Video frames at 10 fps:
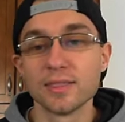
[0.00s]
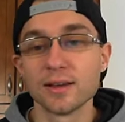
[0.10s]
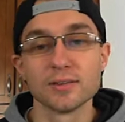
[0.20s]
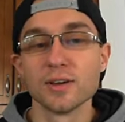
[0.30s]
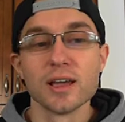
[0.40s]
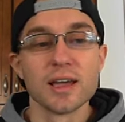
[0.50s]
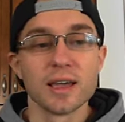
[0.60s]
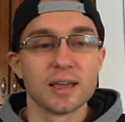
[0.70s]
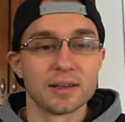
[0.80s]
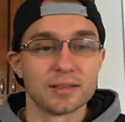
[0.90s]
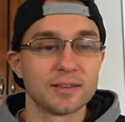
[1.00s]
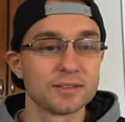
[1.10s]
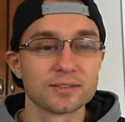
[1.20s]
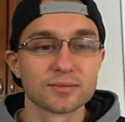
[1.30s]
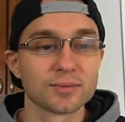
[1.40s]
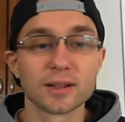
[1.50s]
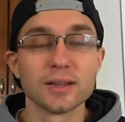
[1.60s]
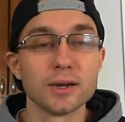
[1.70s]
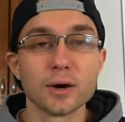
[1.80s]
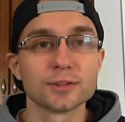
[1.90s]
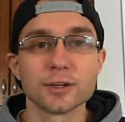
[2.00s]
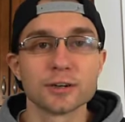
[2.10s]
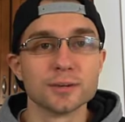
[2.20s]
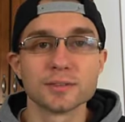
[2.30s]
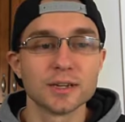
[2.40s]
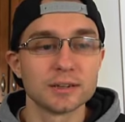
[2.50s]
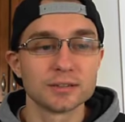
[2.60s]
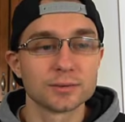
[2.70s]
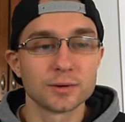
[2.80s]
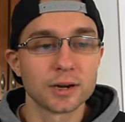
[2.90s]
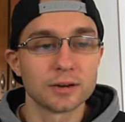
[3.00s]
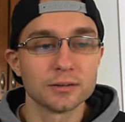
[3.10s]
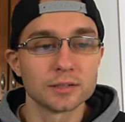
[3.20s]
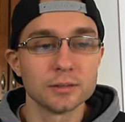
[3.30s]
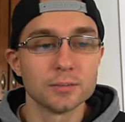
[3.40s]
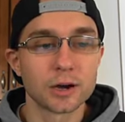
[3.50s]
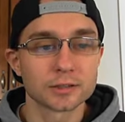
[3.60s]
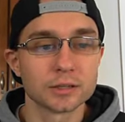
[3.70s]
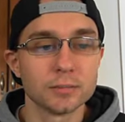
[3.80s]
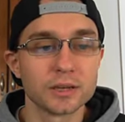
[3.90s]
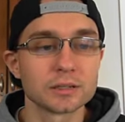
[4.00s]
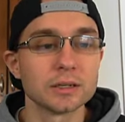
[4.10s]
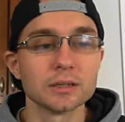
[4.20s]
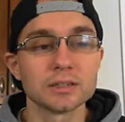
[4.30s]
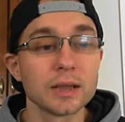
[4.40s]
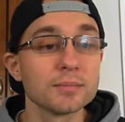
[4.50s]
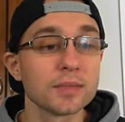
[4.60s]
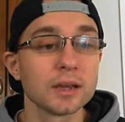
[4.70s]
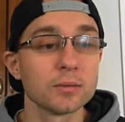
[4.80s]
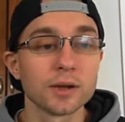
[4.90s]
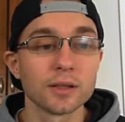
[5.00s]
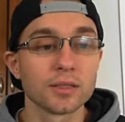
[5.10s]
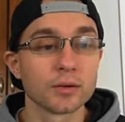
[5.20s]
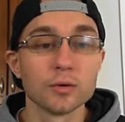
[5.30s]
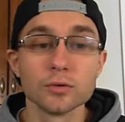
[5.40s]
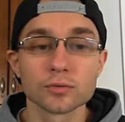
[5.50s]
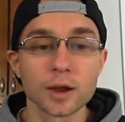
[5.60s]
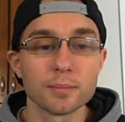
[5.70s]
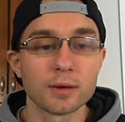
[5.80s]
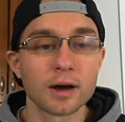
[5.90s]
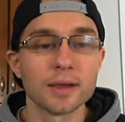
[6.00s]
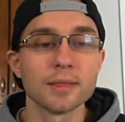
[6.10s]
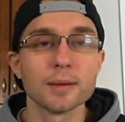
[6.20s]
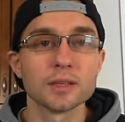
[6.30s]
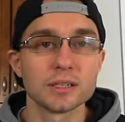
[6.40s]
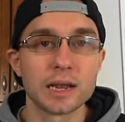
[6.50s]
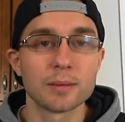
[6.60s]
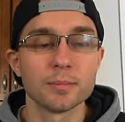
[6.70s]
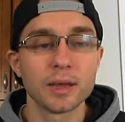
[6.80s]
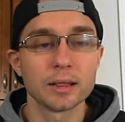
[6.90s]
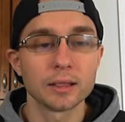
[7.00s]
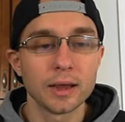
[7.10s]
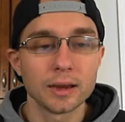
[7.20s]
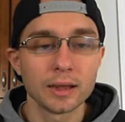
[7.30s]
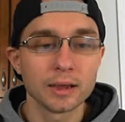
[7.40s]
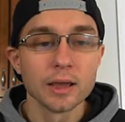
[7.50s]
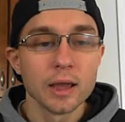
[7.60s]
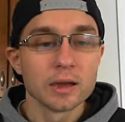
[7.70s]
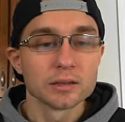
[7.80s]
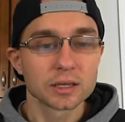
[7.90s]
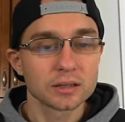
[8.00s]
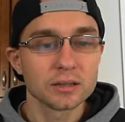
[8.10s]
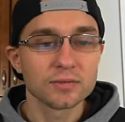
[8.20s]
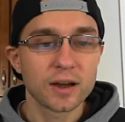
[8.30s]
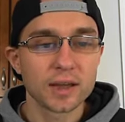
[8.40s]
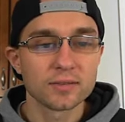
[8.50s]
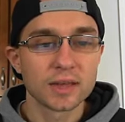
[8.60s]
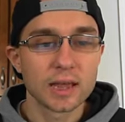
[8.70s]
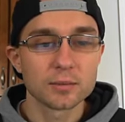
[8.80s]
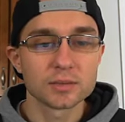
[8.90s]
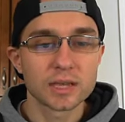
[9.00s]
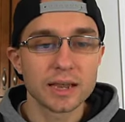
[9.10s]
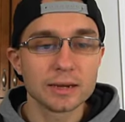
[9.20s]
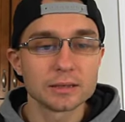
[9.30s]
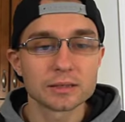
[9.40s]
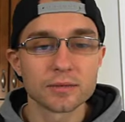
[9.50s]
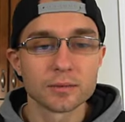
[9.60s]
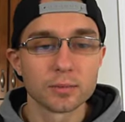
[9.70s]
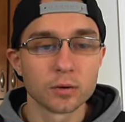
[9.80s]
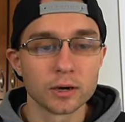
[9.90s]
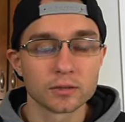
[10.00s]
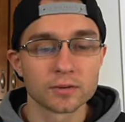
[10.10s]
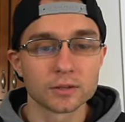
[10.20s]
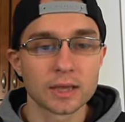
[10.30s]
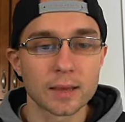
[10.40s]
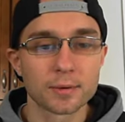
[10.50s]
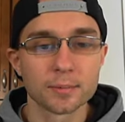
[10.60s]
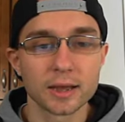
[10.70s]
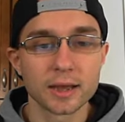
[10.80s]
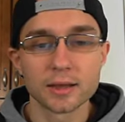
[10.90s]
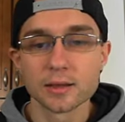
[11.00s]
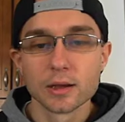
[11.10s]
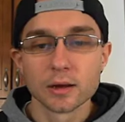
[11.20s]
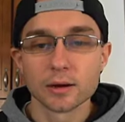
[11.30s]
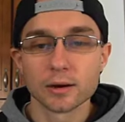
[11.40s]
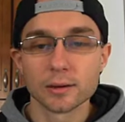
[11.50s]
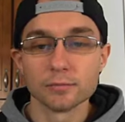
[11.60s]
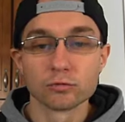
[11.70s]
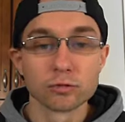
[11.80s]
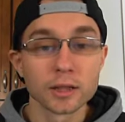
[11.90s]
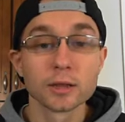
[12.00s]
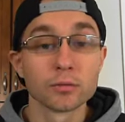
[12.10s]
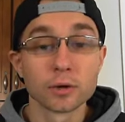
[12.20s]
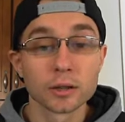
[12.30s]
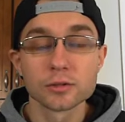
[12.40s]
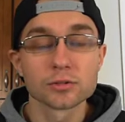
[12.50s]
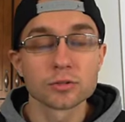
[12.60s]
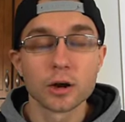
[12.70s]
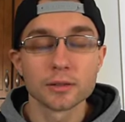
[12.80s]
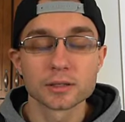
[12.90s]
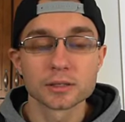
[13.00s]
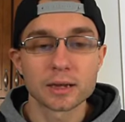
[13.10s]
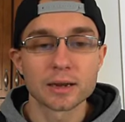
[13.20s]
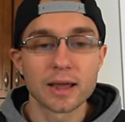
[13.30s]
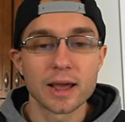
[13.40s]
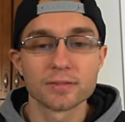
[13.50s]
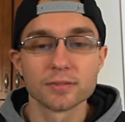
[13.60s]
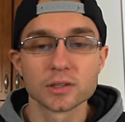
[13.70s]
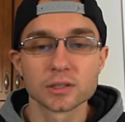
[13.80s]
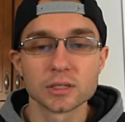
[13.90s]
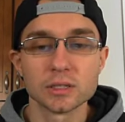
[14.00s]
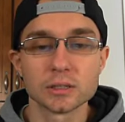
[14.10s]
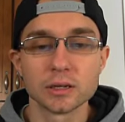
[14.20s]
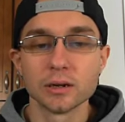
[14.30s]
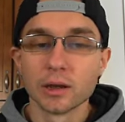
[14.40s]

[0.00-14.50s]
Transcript: there, there's really no circumstances where I could see Boston missing. Same thing with who's right behind them, the Tampa Bay Lightning. 65 games, 87 points for Tampa Bay. Um, really, really strong the second half of the season.